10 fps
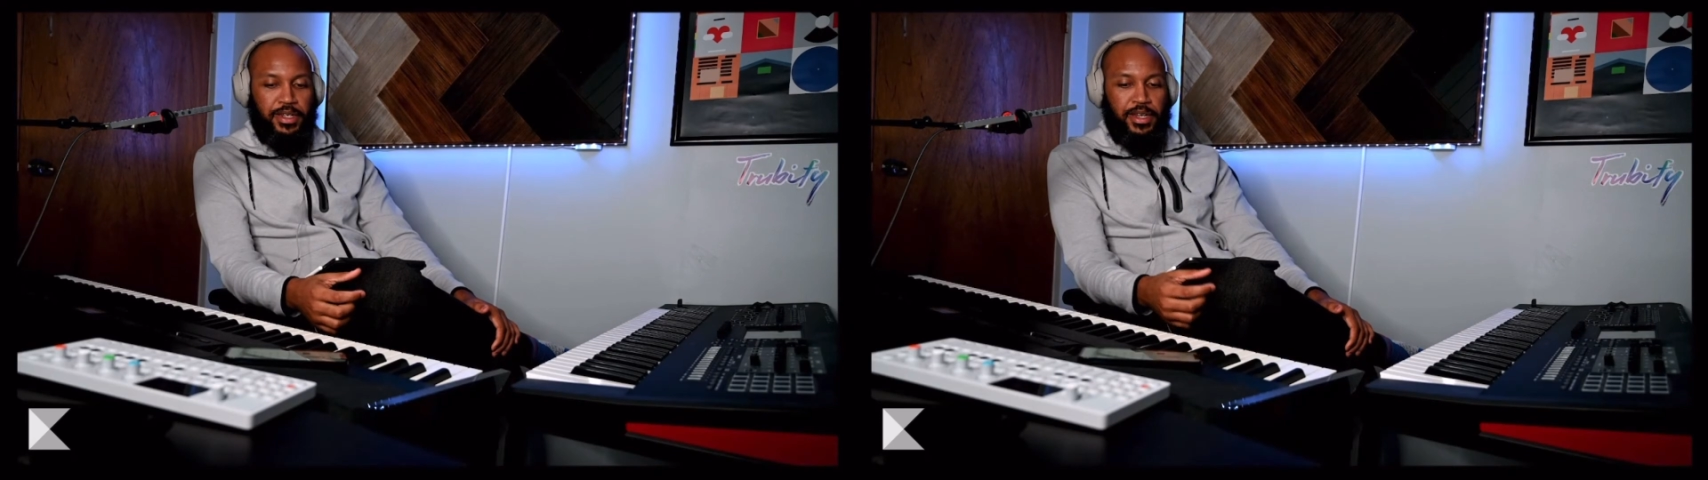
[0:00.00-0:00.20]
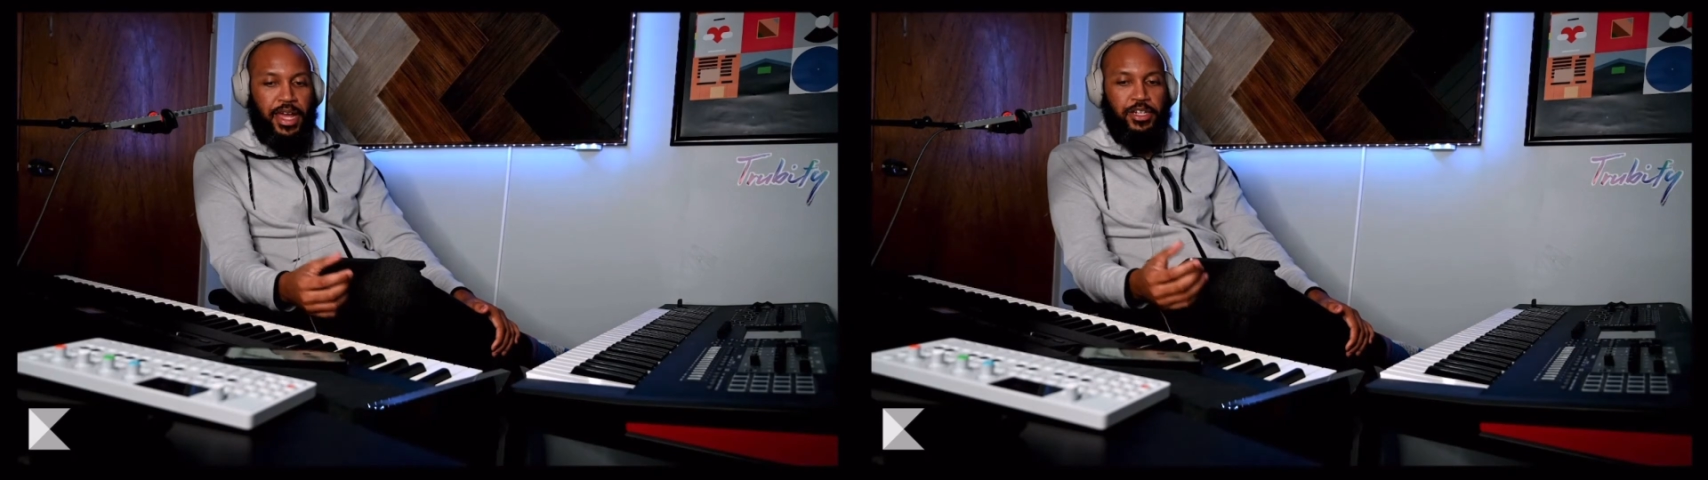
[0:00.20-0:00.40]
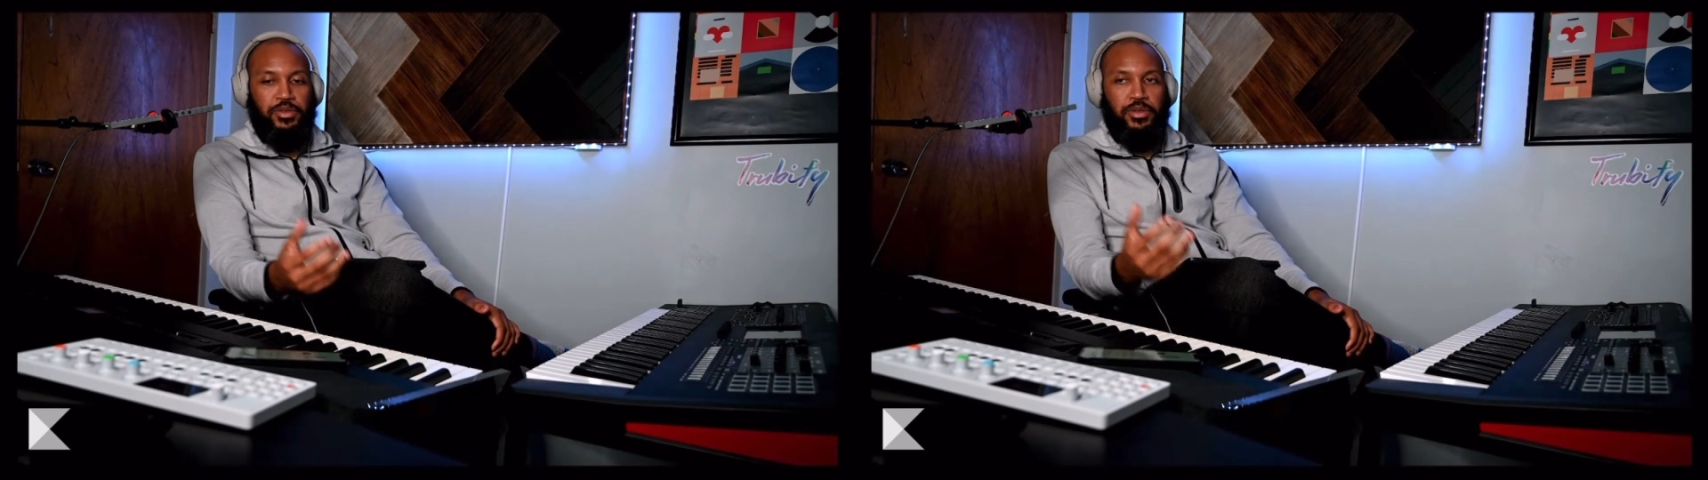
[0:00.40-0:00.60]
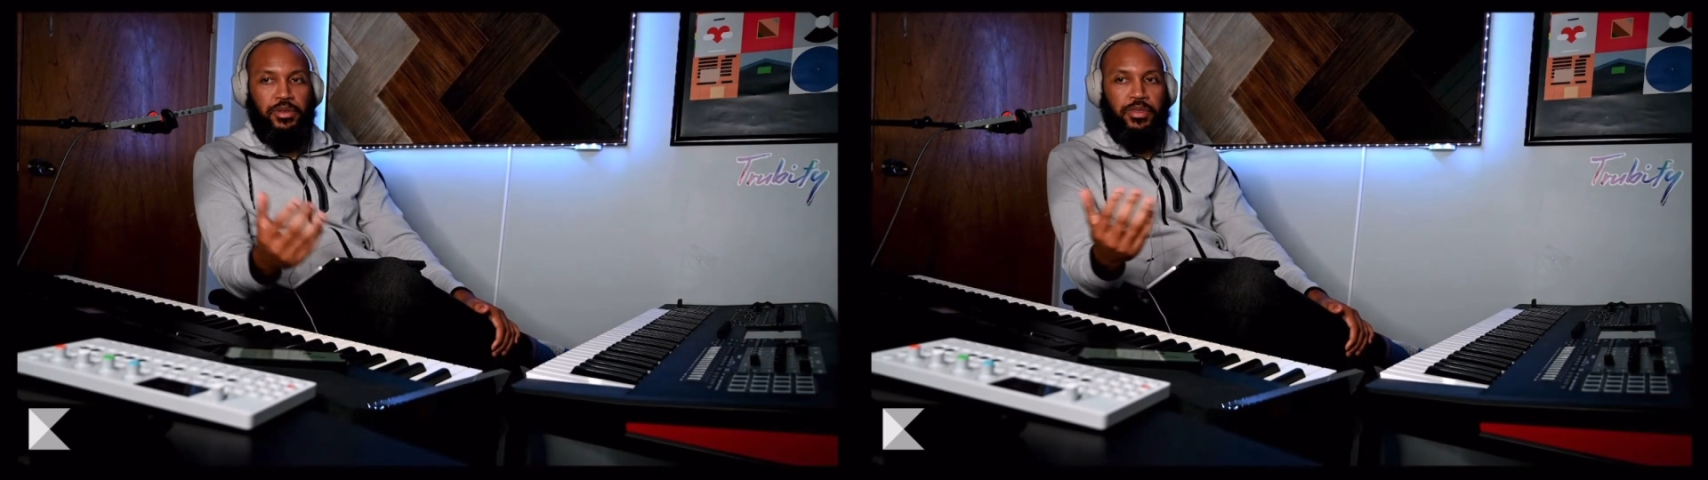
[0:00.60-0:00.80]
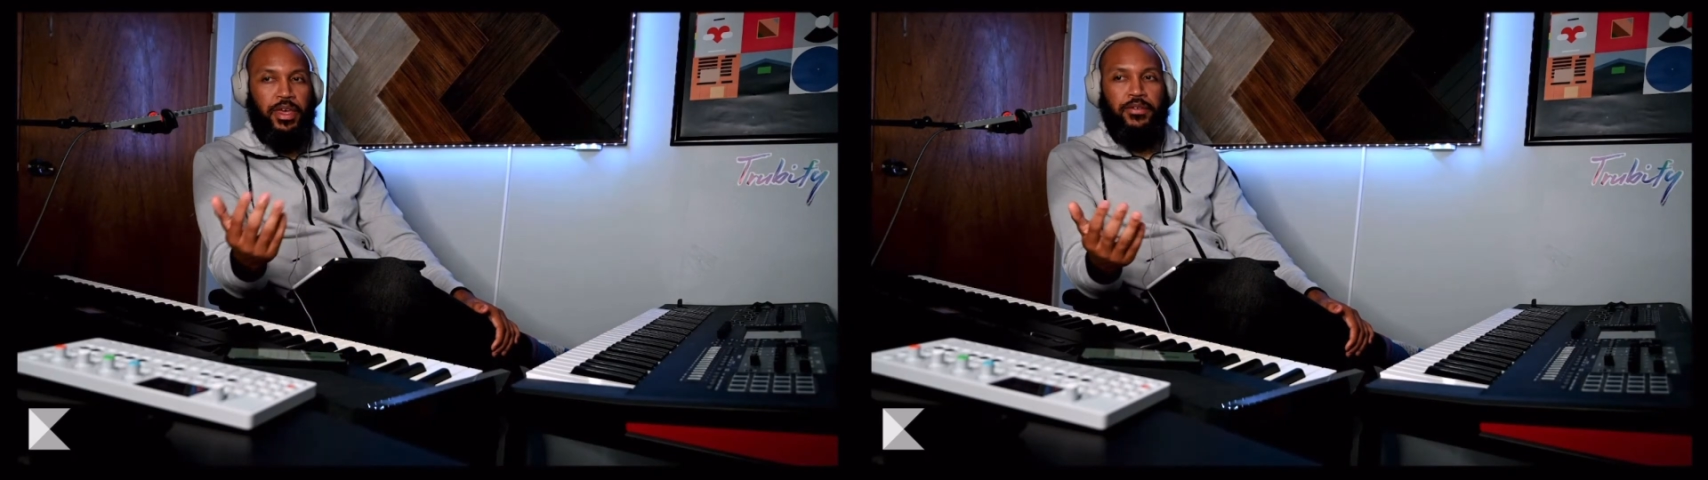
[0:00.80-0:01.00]
natural
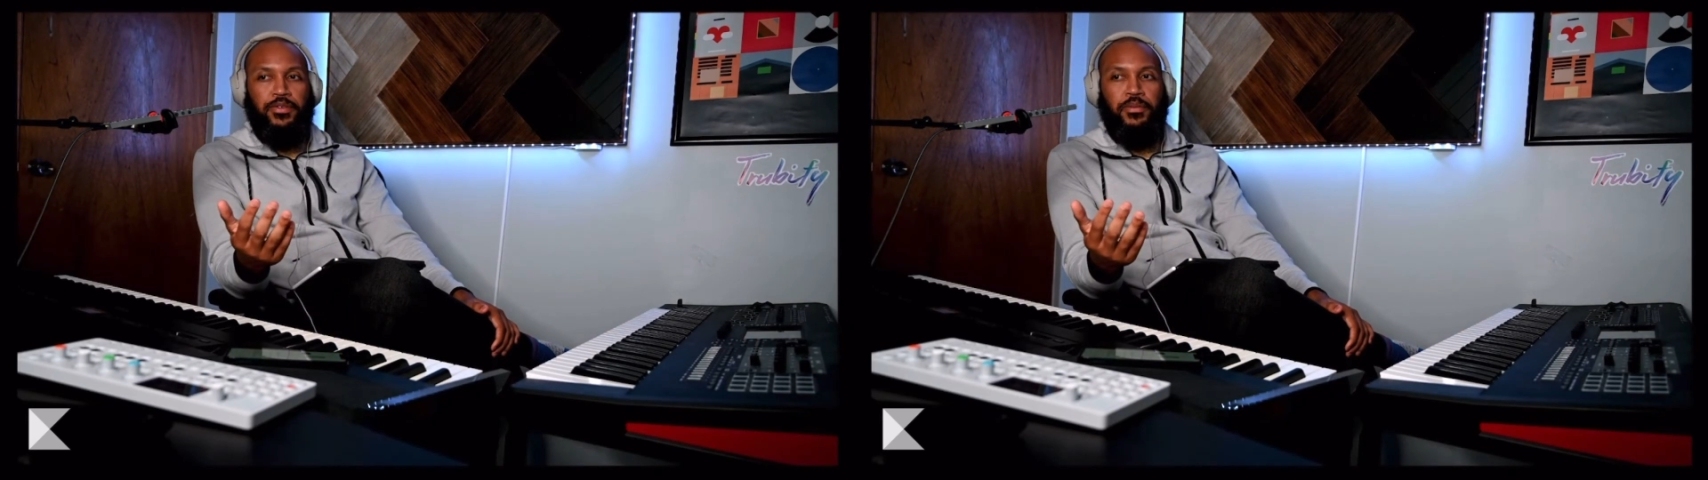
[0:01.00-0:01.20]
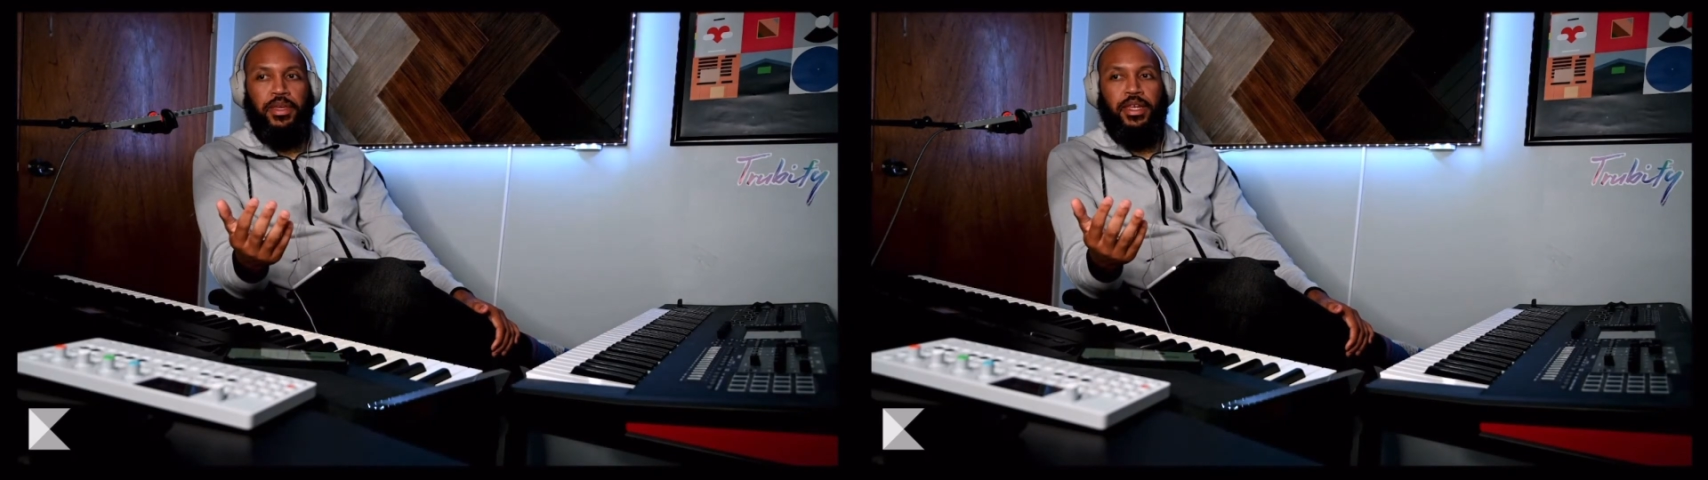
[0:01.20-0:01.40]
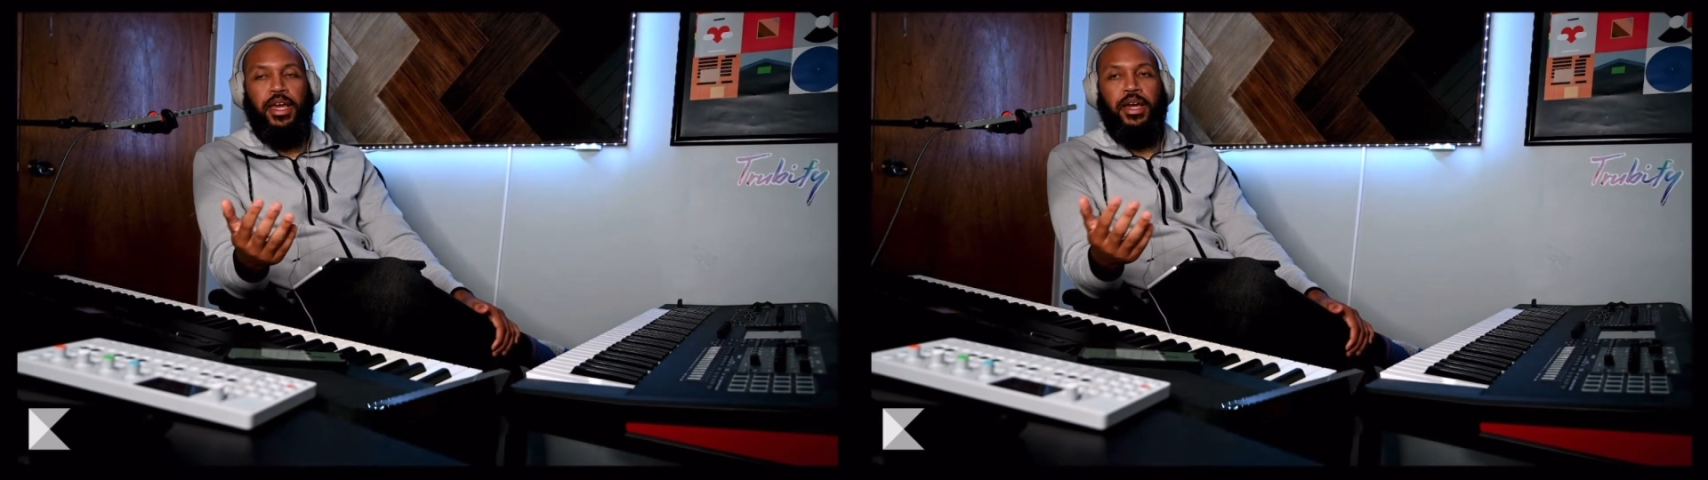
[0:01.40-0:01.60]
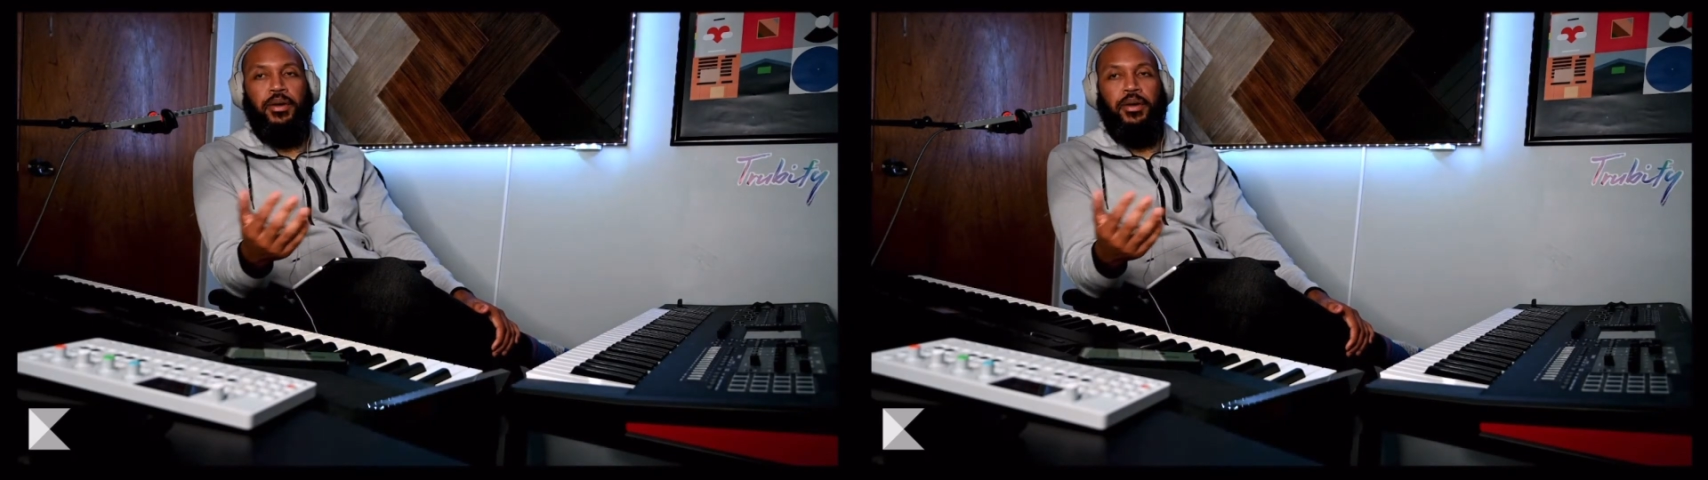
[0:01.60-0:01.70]
thing for me now.